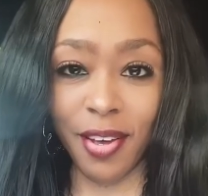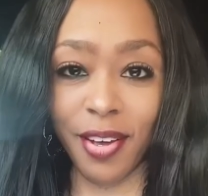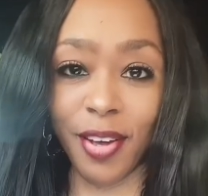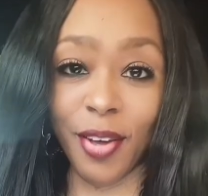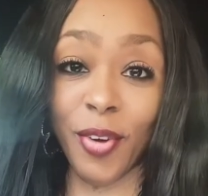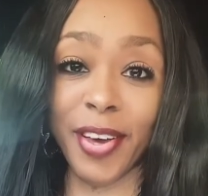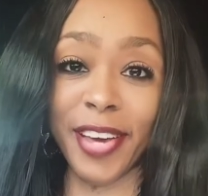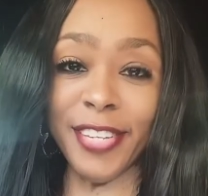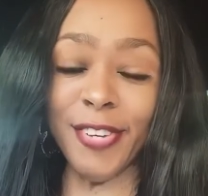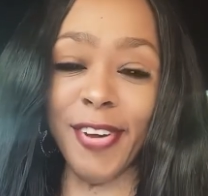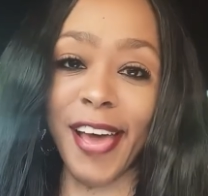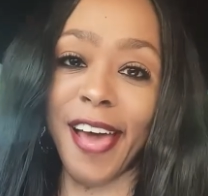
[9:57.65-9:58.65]
Okay,
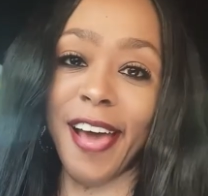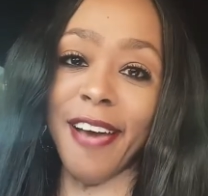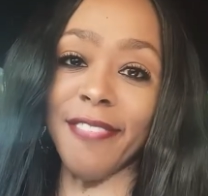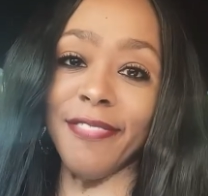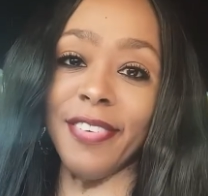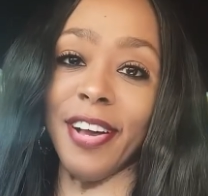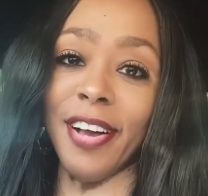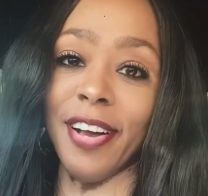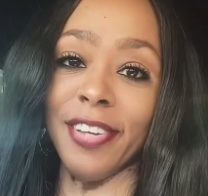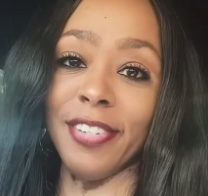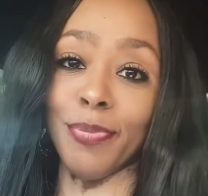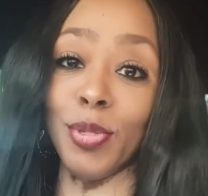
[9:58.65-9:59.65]
so I have
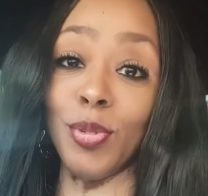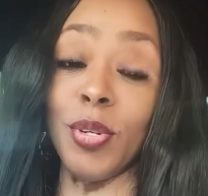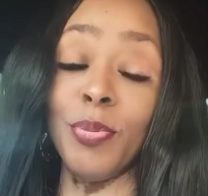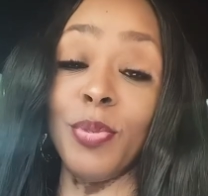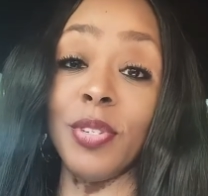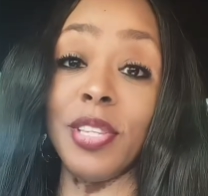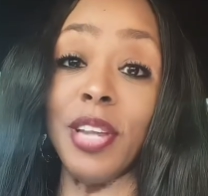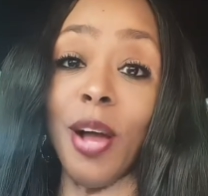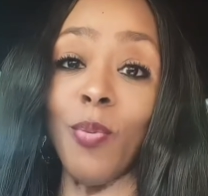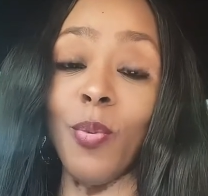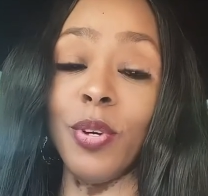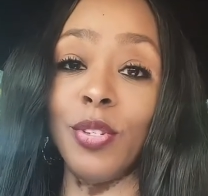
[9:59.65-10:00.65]
some scriptures that I
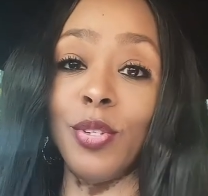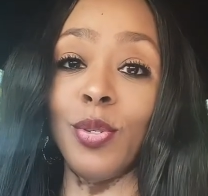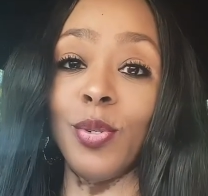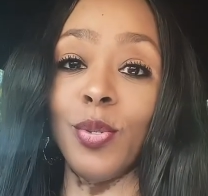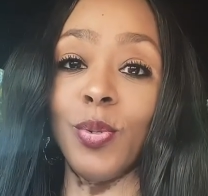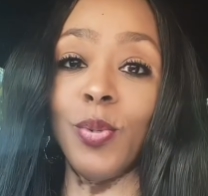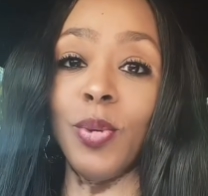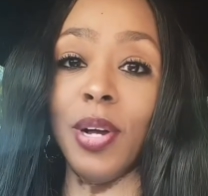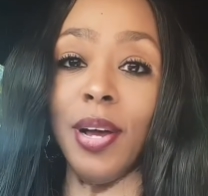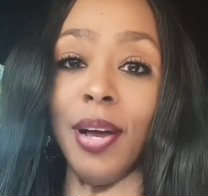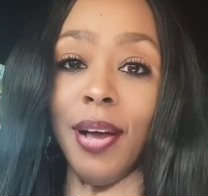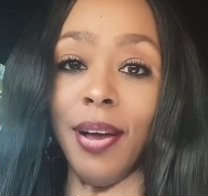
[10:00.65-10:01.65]
want to
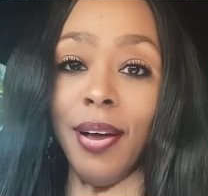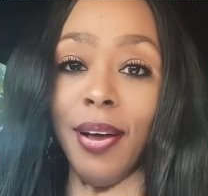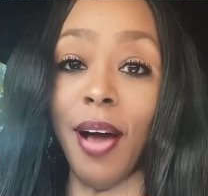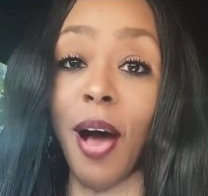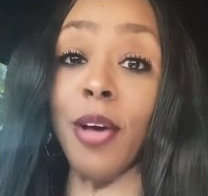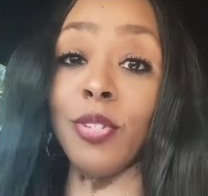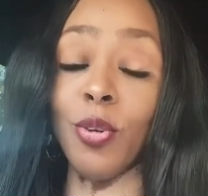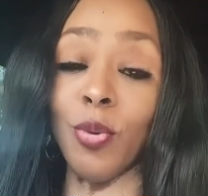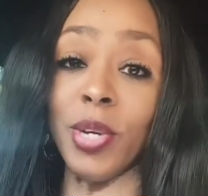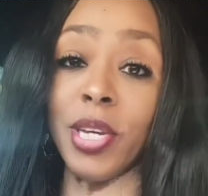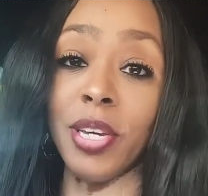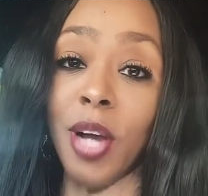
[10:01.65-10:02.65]
also
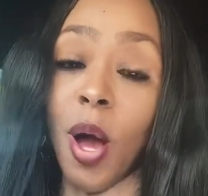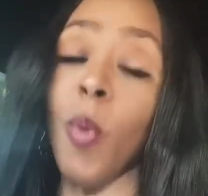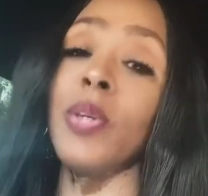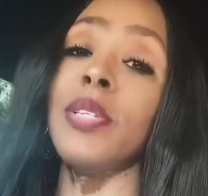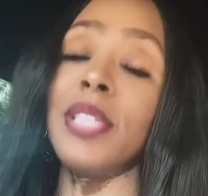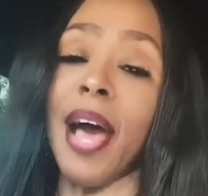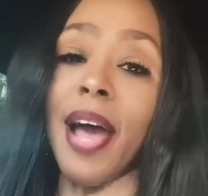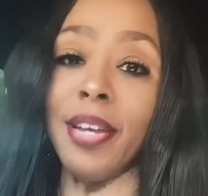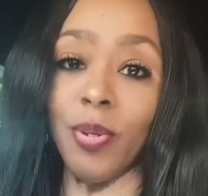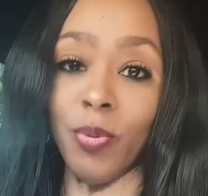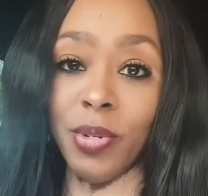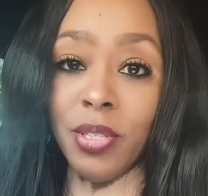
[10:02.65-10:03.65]
read
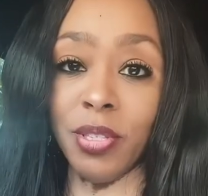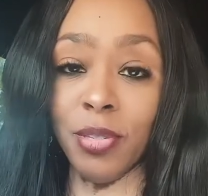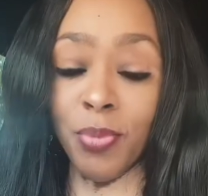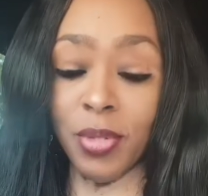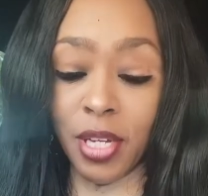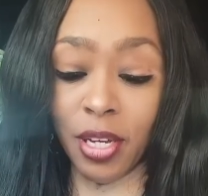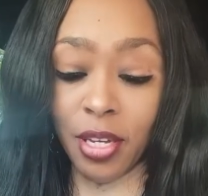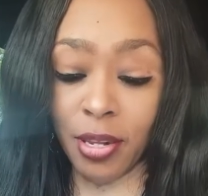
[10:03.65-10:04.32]
coinciding with this particular